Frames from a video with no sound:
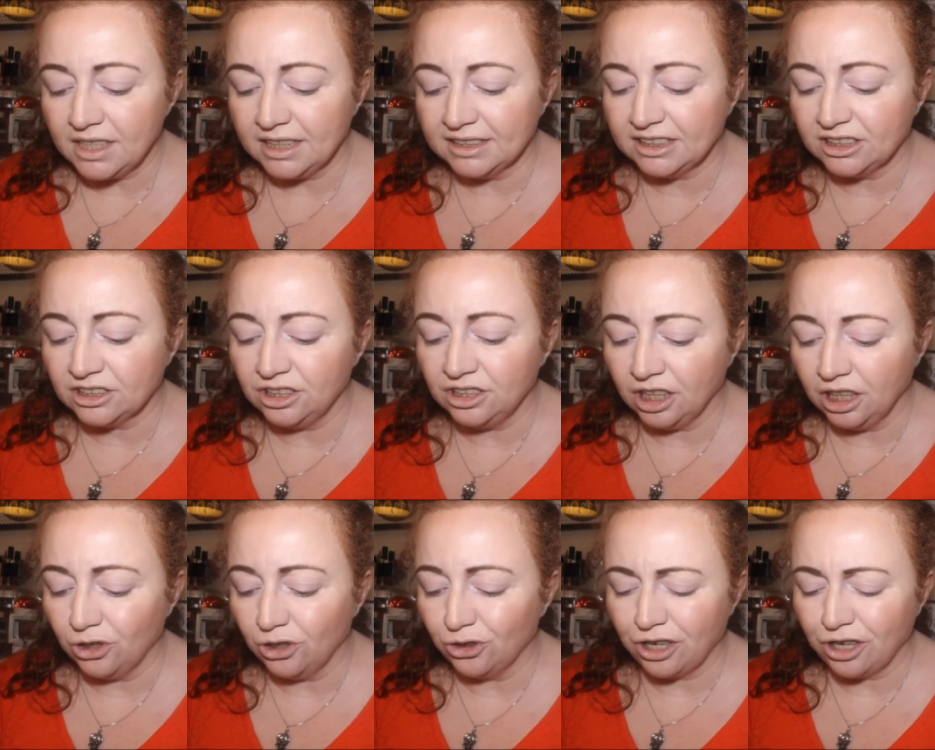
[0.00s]
It's going
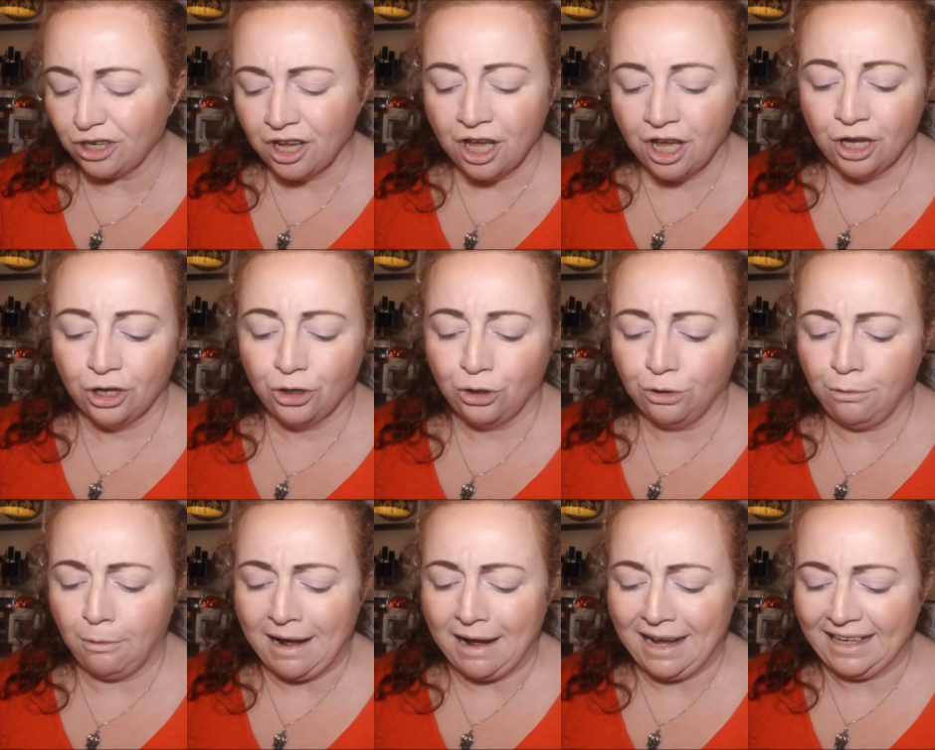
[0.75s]
to look
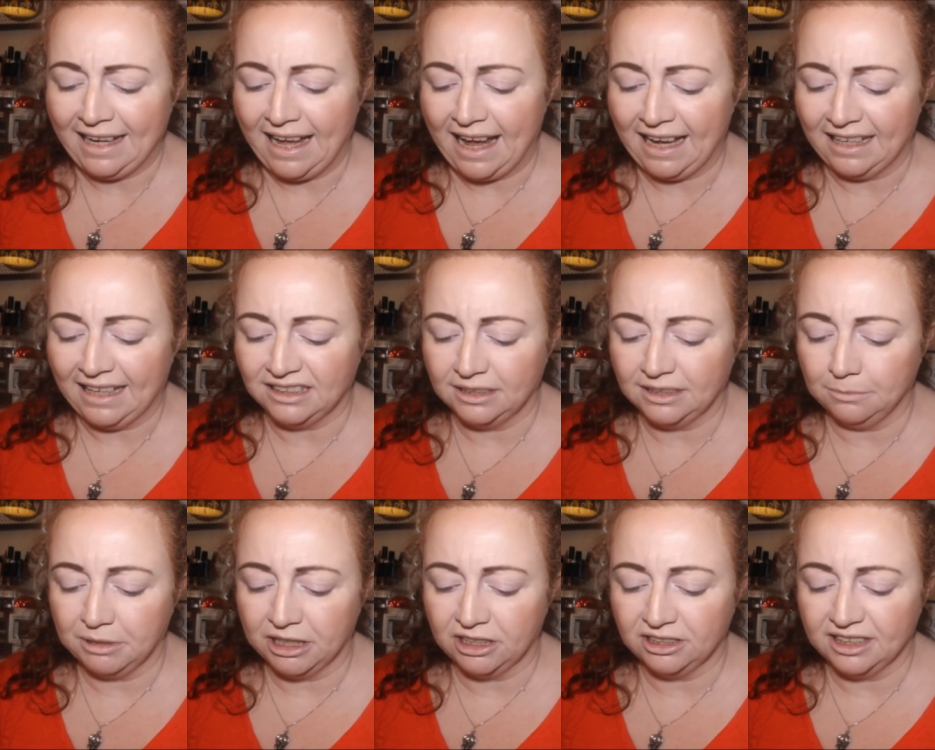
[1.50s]
quite
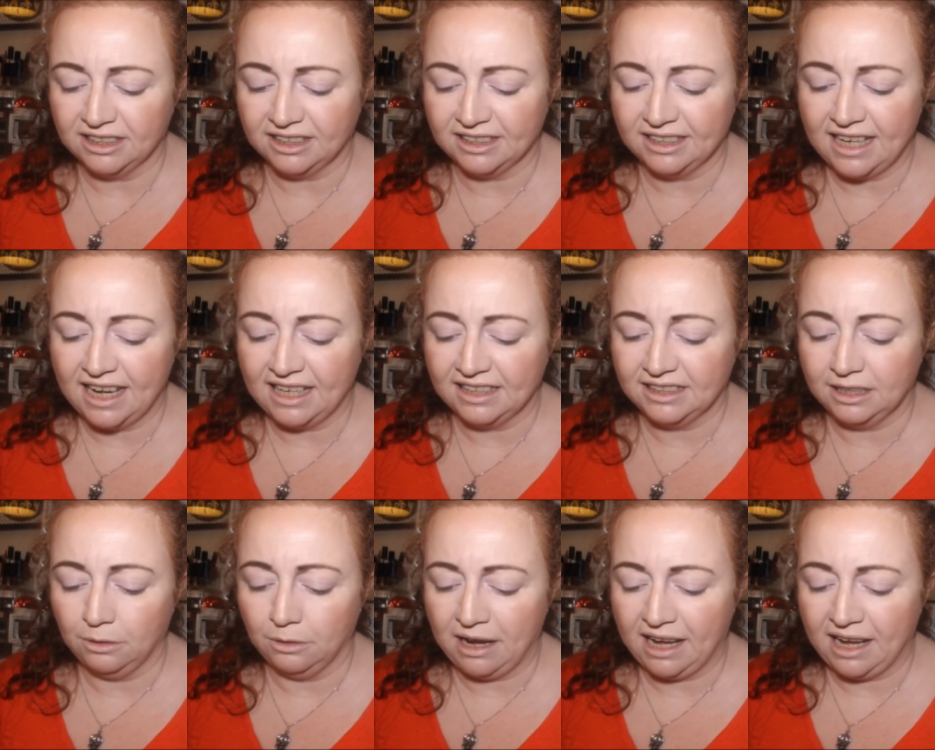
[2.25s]
icy because it's an
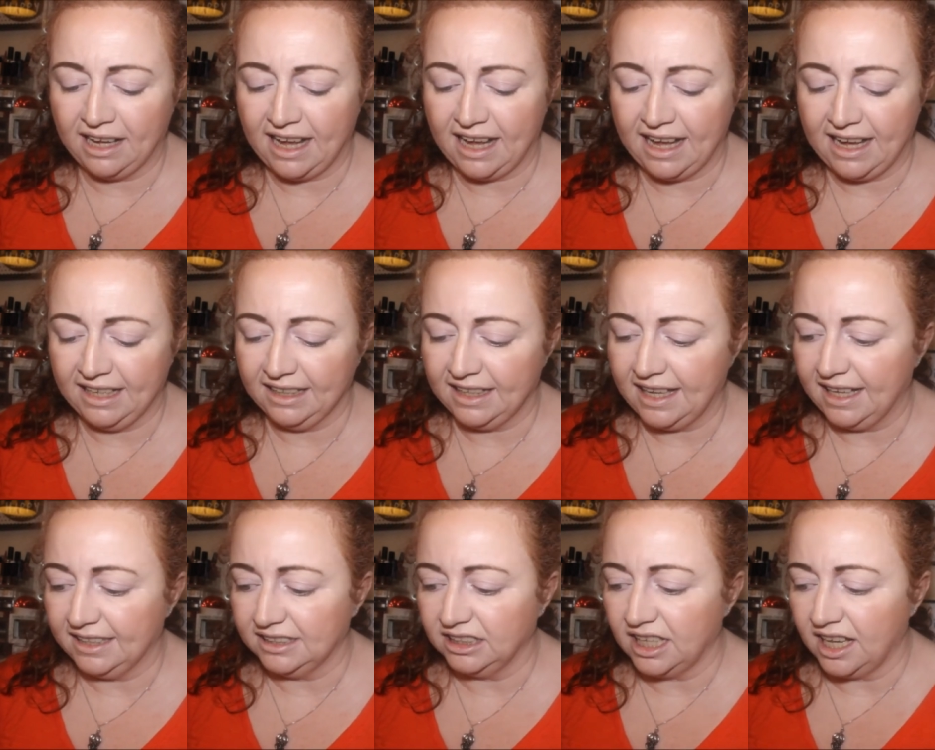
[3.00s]
icy white
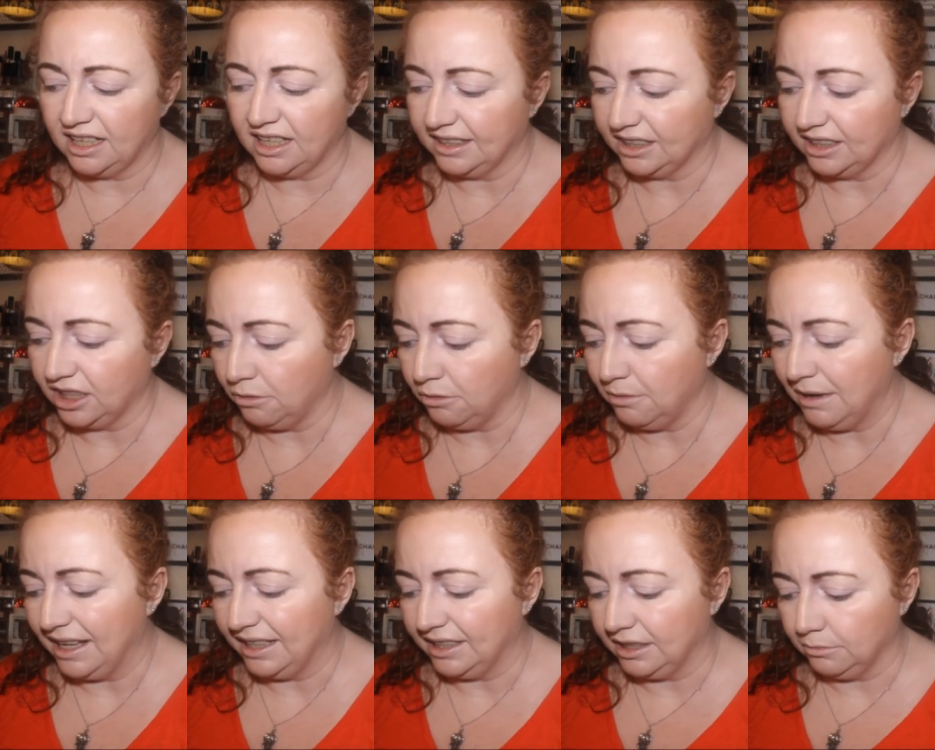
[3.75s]
highlighter and I
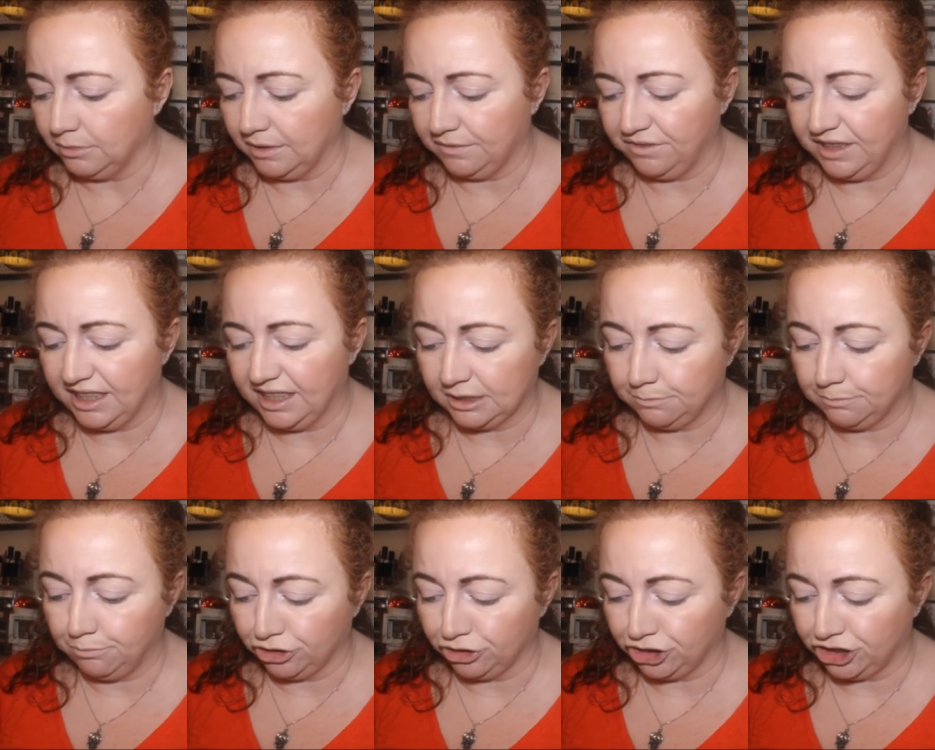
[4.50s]
go in with
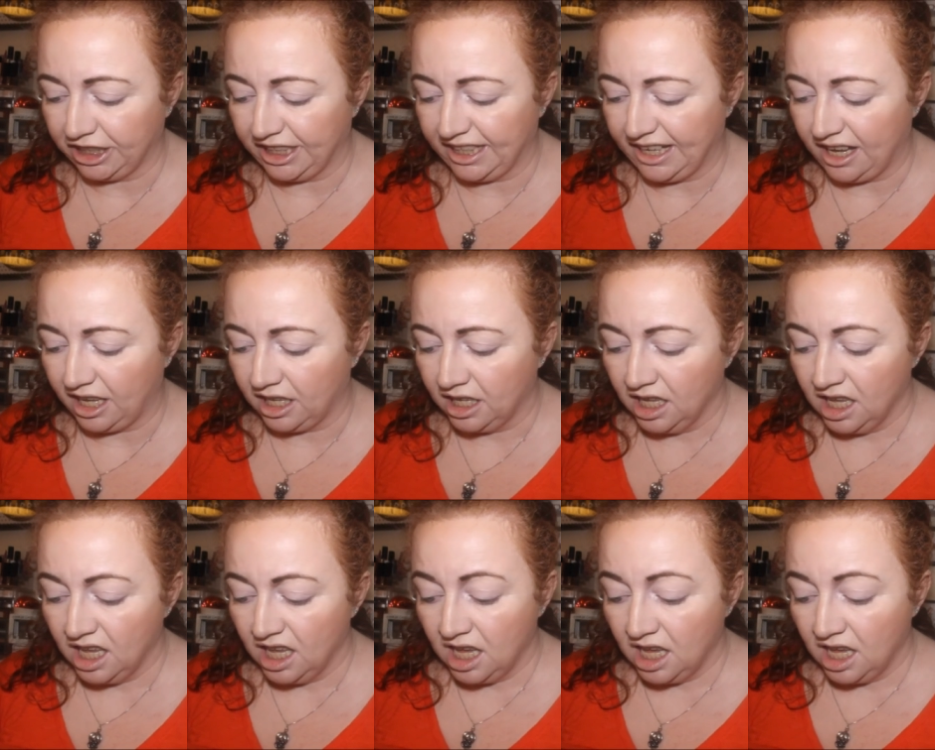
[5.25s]
this brush here.